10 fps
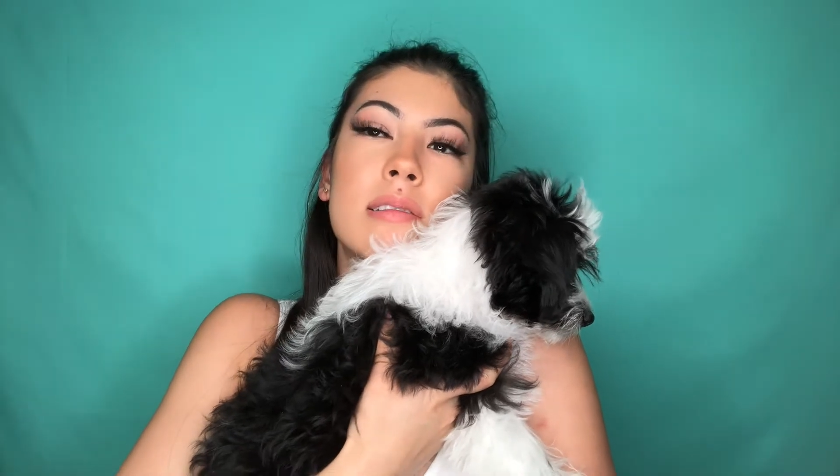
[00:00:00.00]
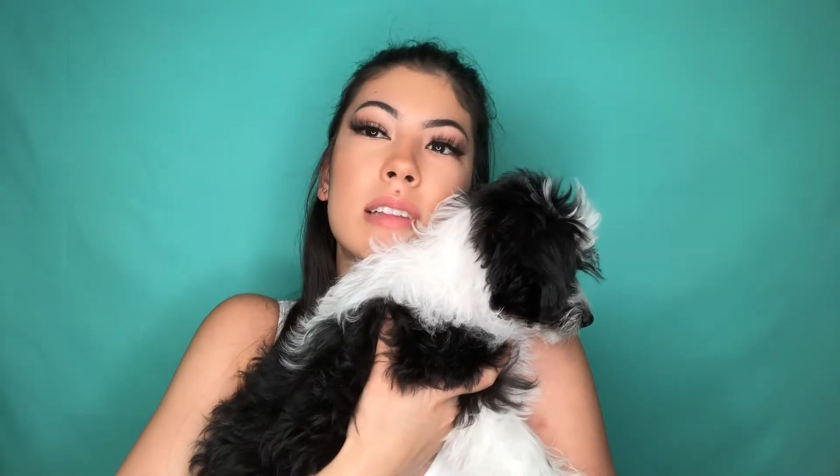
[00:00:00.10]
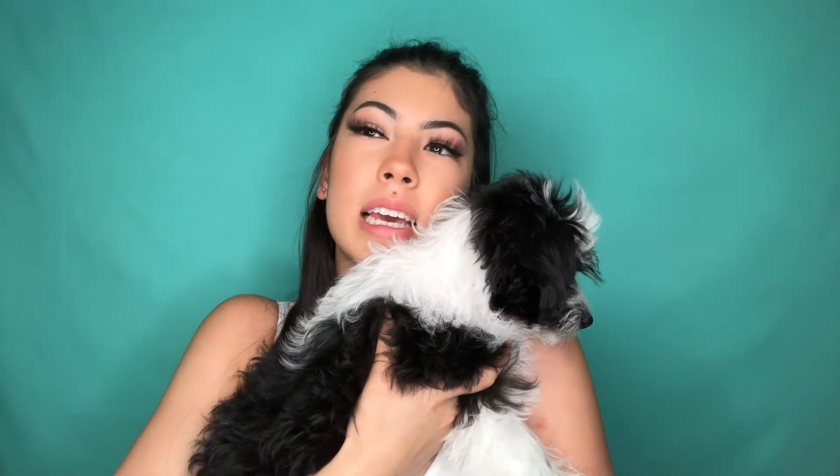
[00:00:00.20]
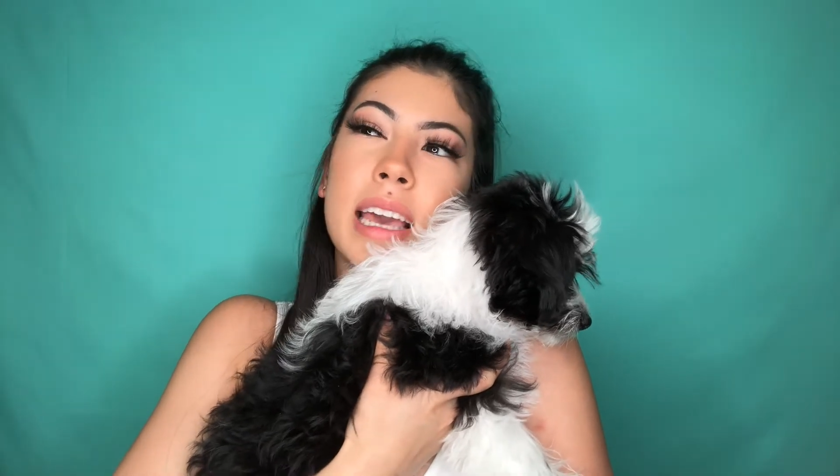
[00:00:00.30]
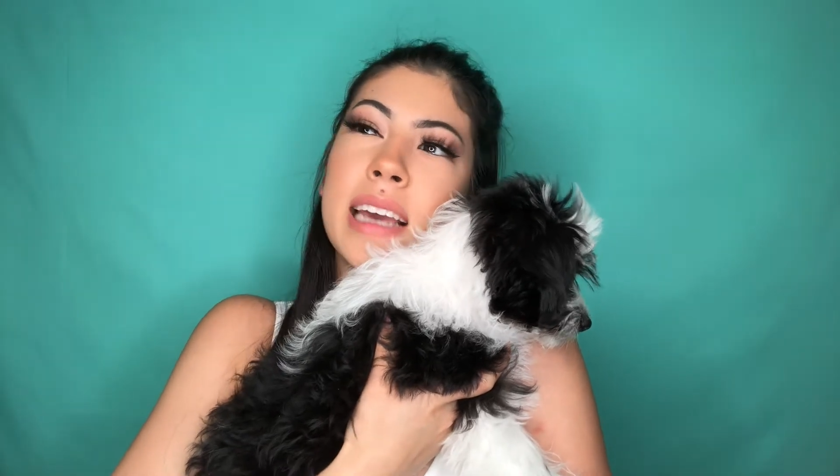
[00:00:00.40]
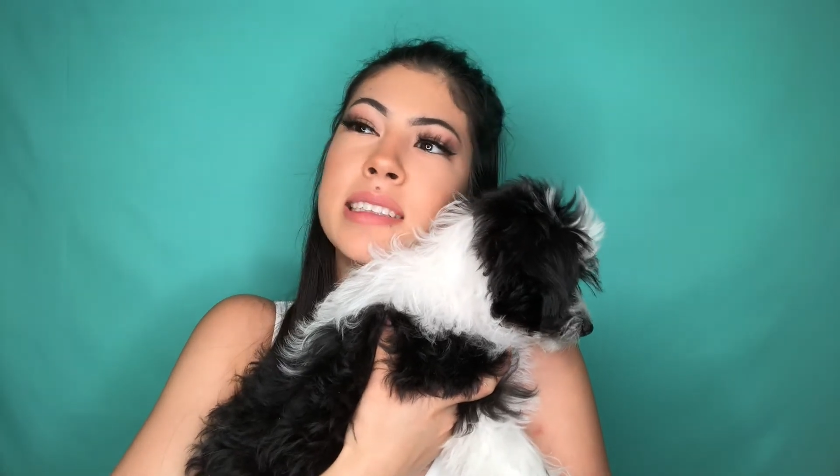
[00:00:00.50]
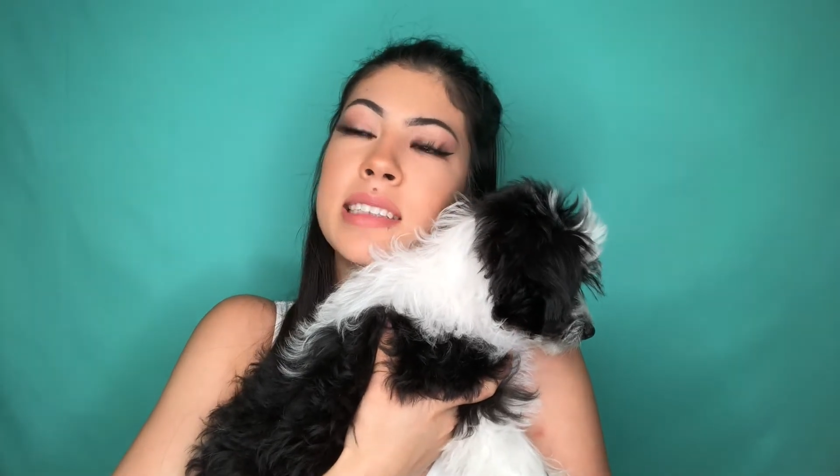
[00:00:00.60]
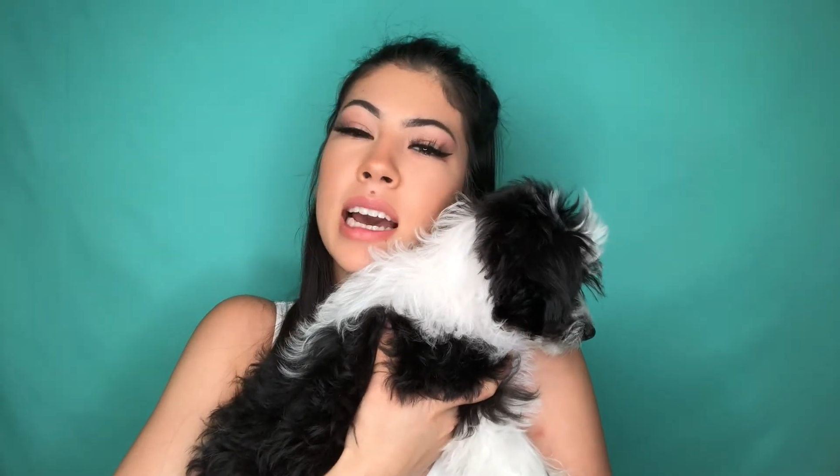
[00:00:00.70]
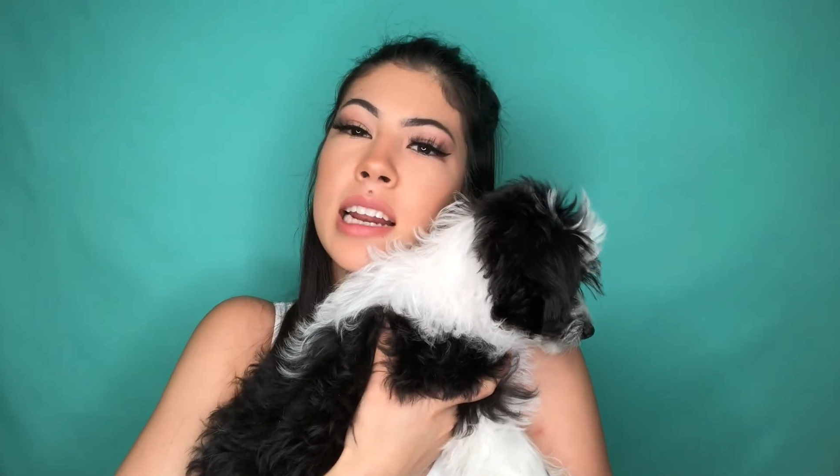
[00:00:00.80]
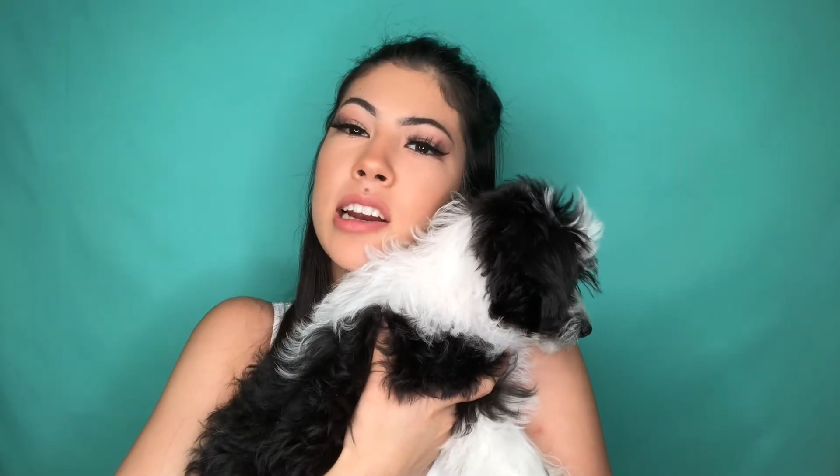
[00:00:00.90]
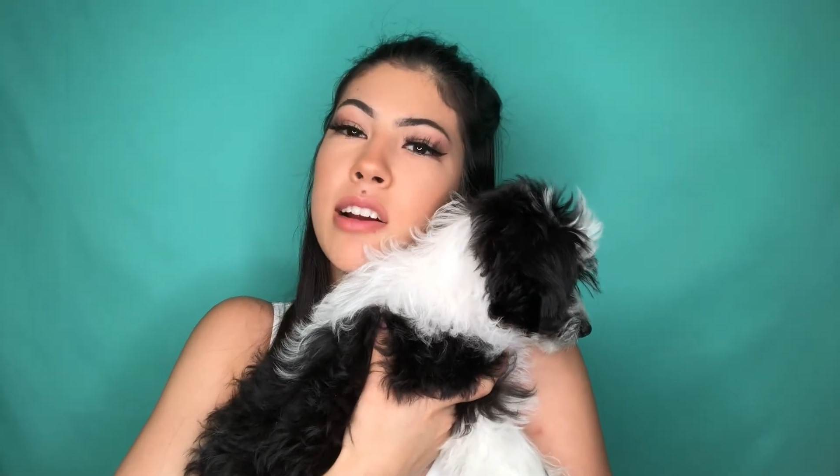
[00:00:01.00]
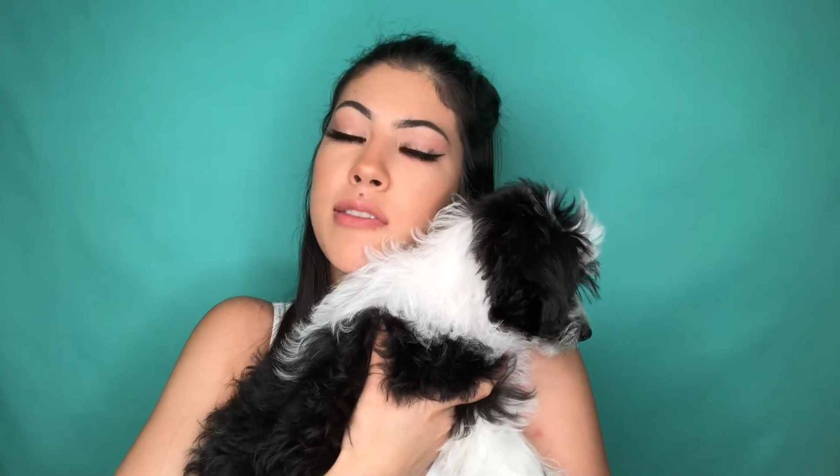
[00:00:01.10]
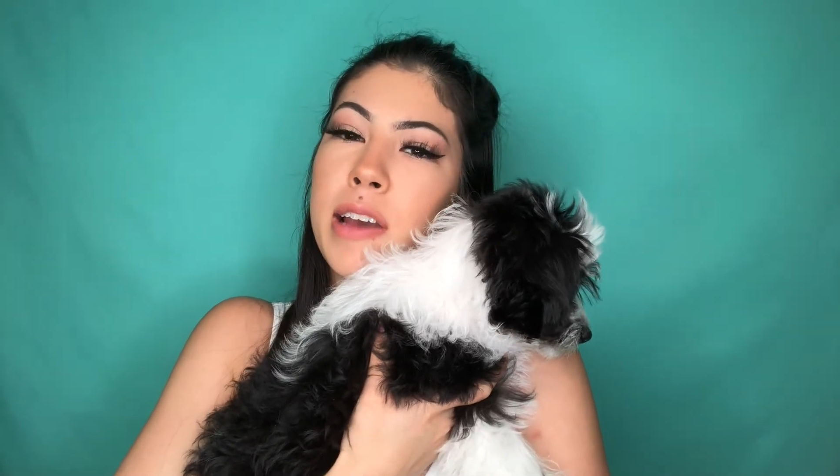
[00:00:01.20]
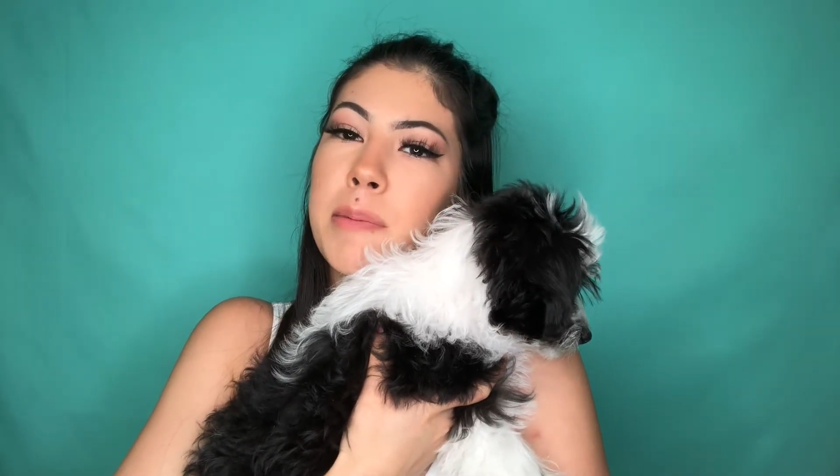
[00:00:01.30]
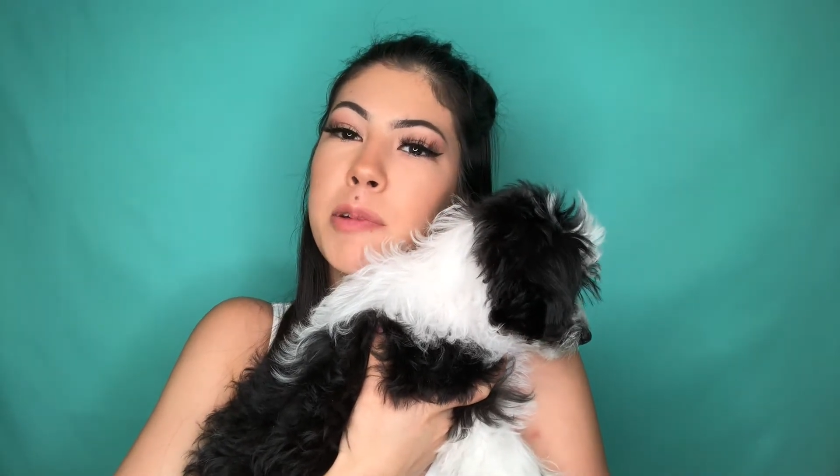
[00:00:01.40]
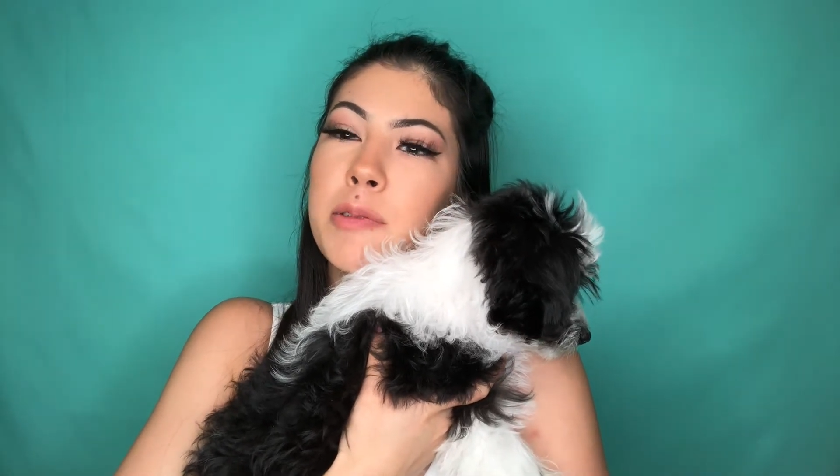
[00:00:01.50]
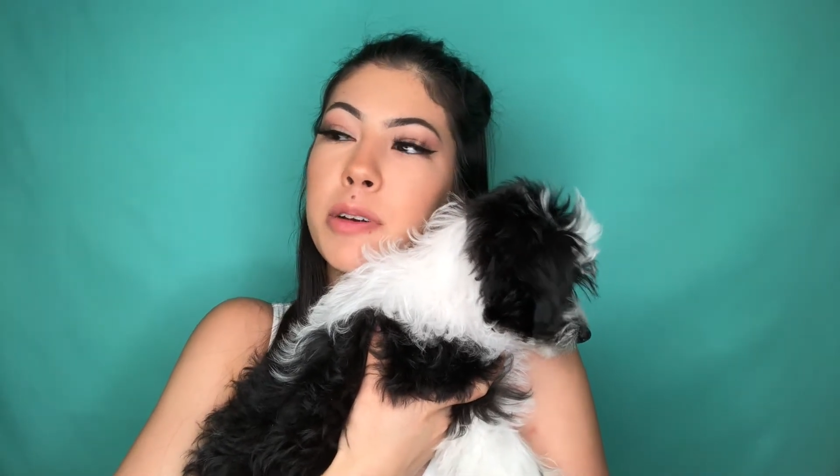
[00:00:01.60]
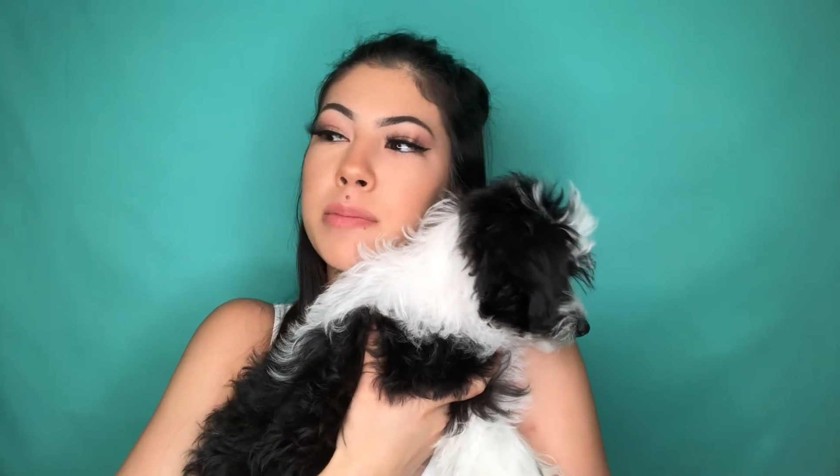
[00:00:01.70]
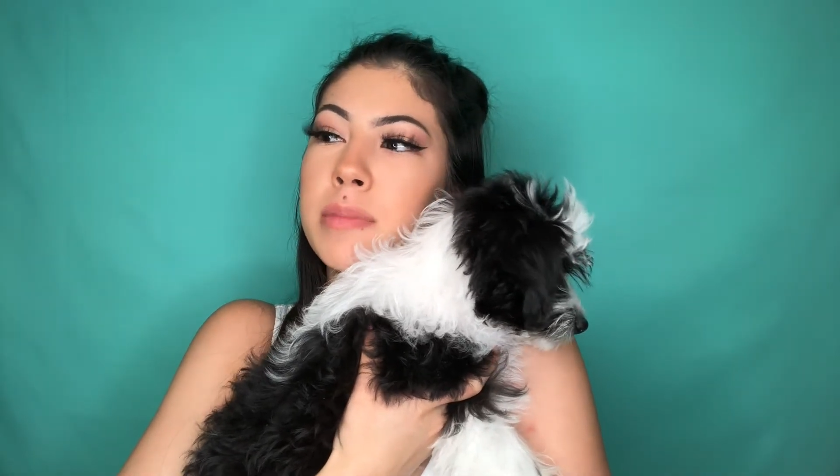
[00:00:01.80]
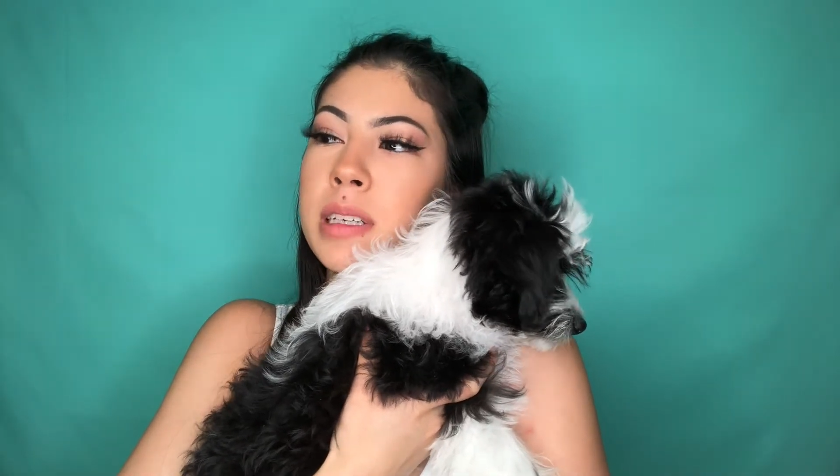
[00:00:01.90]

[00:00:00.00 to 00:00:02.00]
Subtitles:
like inside in our family room